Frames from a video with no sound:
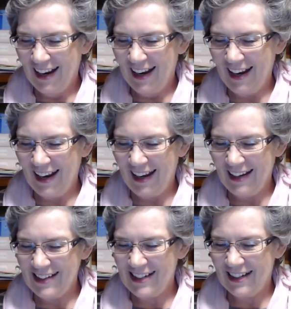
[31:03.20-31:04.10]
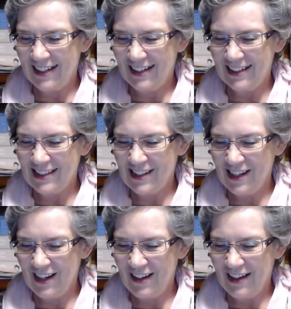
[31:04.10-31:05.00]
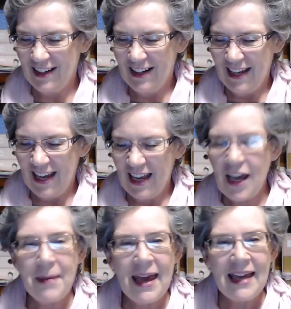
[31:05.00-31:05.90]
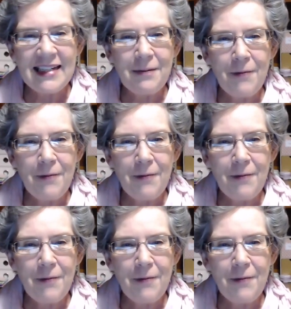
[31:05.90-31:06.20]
Oh dear. So hello, Mandy.